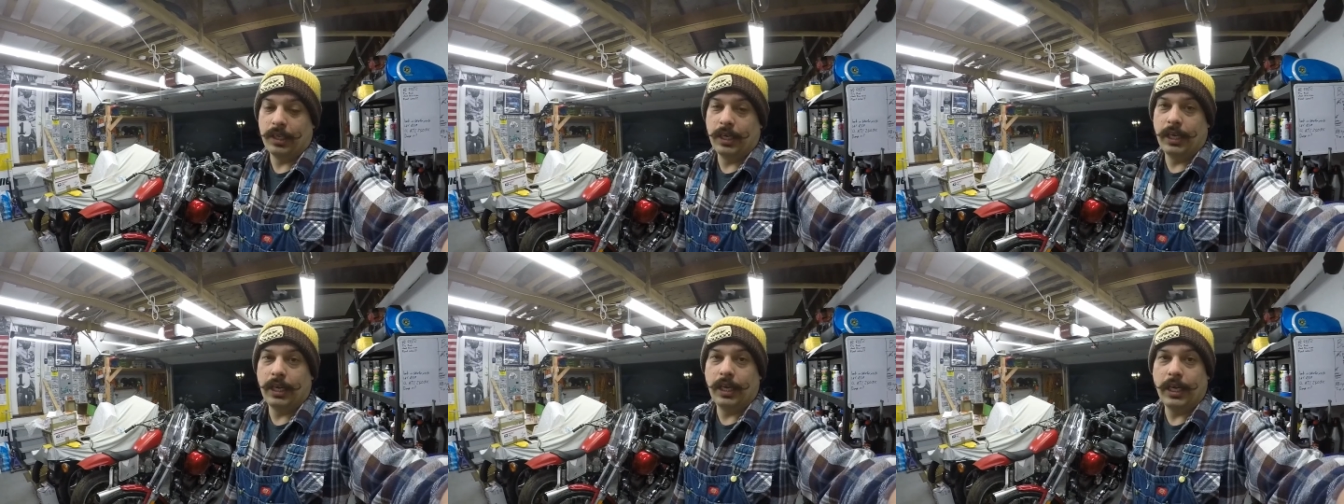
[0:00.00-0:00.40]

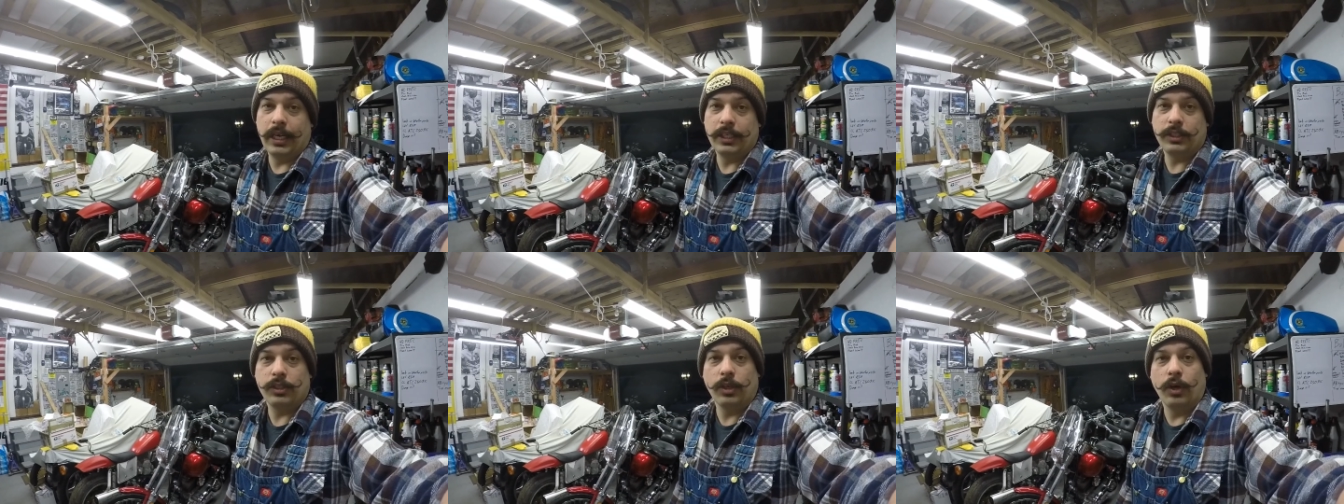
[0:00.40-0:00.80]

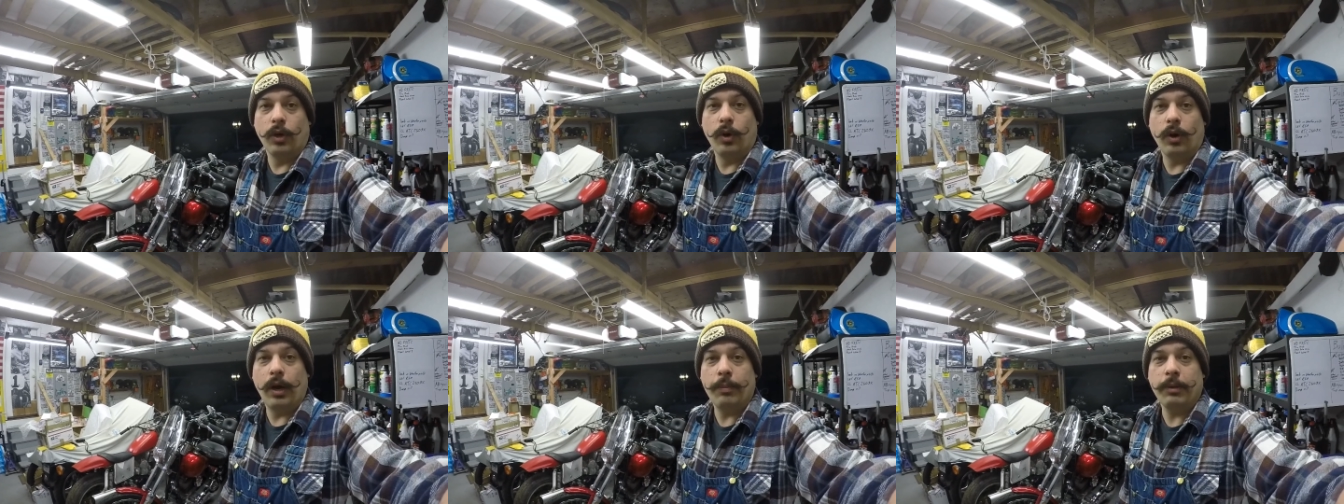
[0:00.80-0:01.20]
Uh,
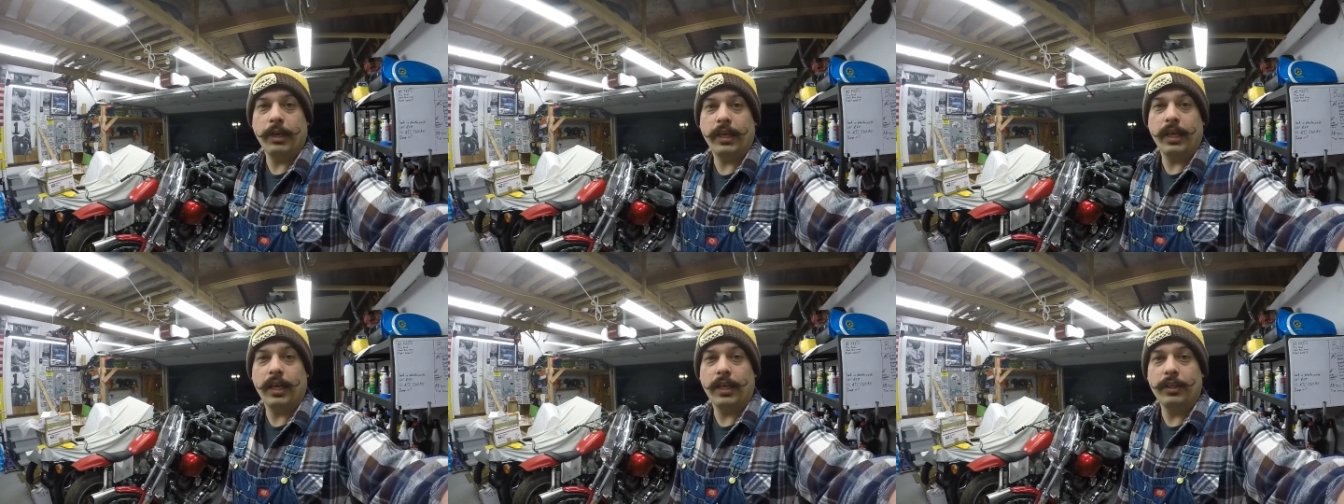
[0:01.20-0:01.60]
so I'm going
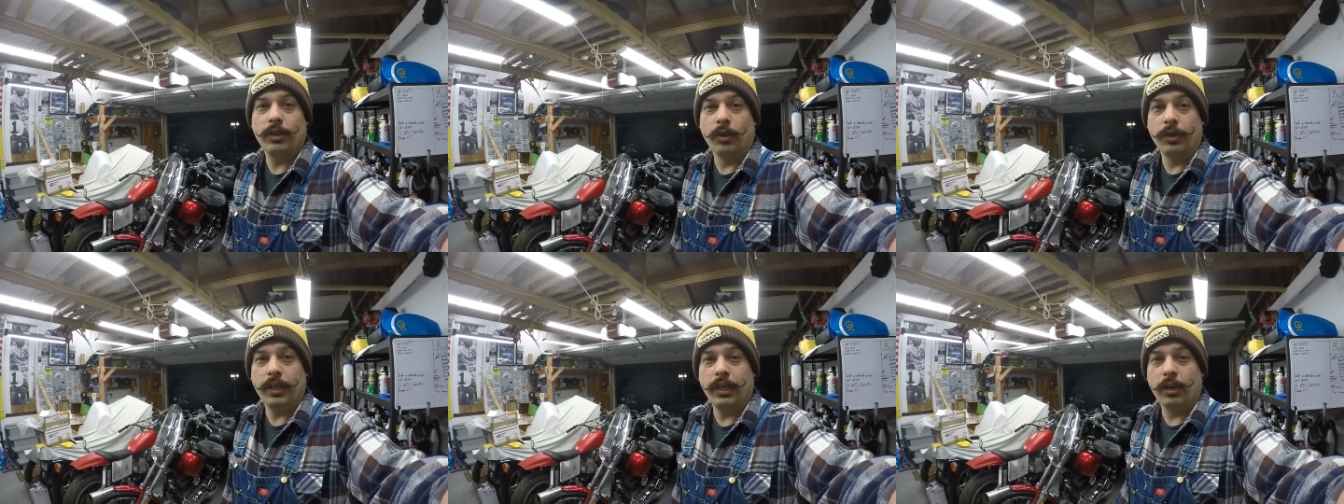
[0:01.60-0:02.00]
to get on the
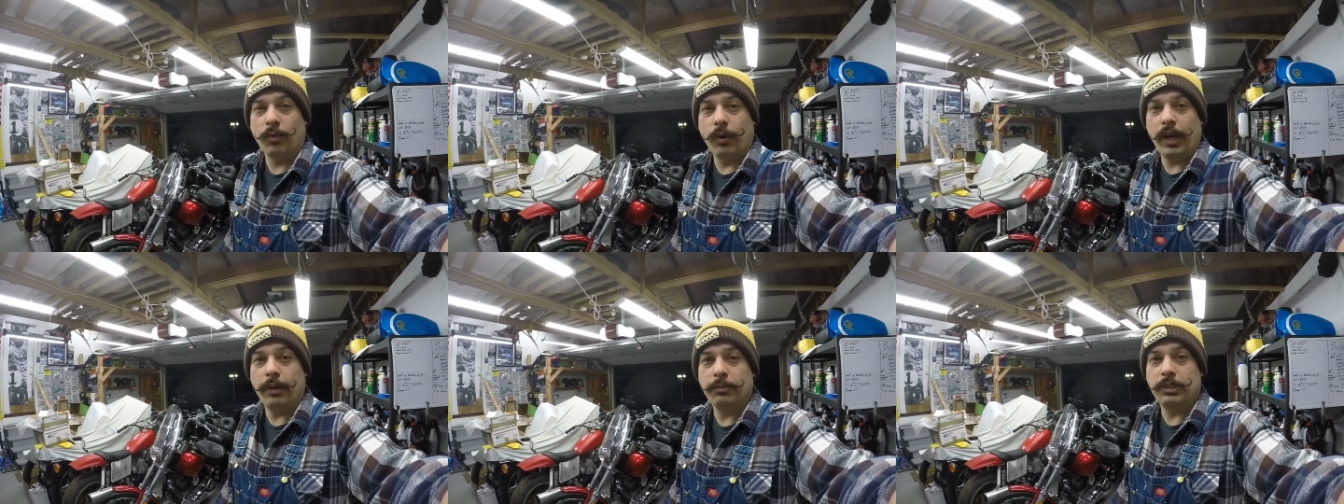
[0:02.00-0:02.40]
old
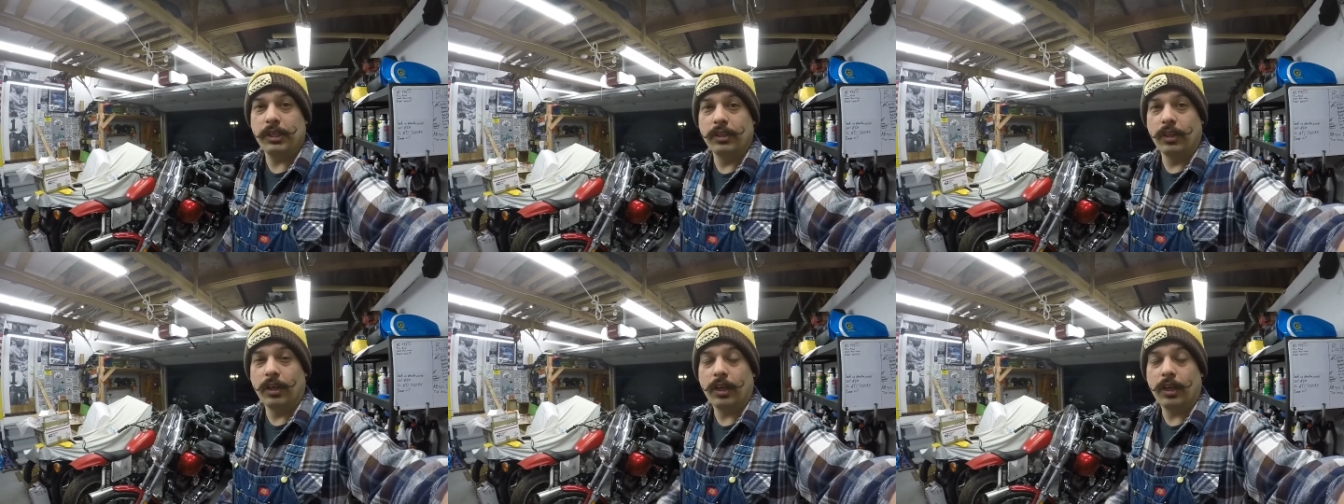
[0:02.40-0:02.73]
interwebs and